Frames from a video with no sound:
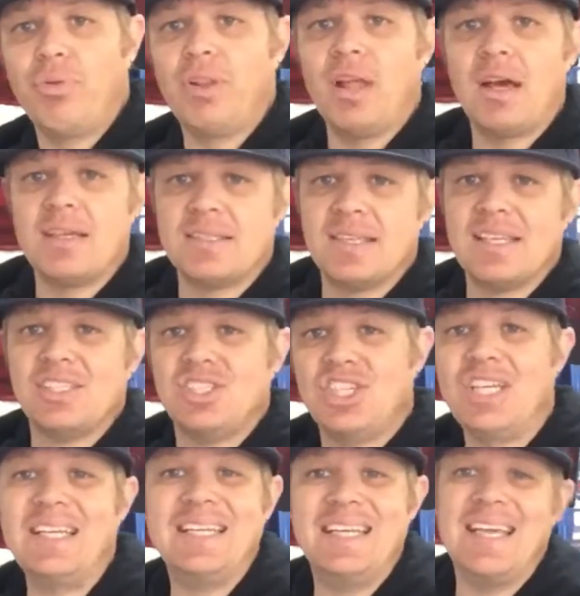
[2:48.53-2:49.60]
Plus
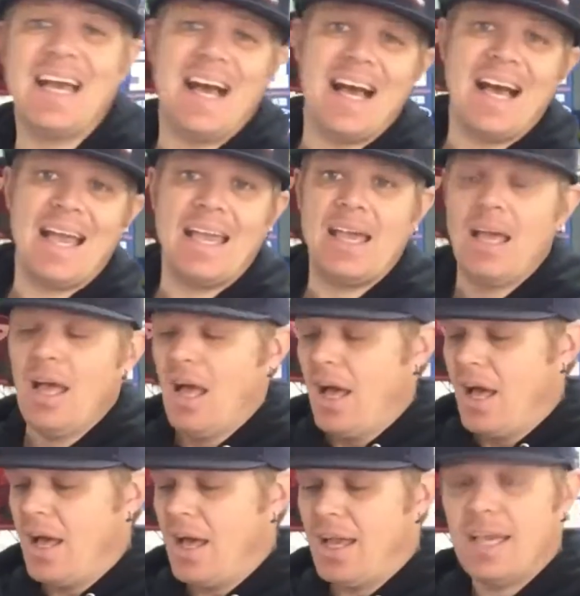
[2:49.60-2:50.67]
GDI
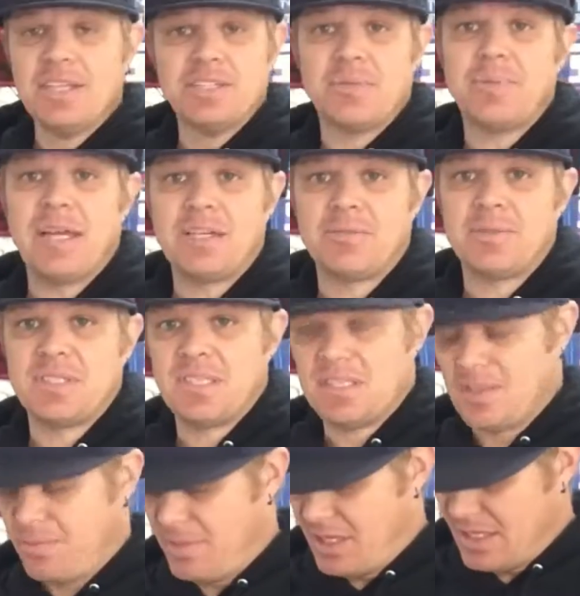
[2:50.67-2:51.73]
uh, engine management system.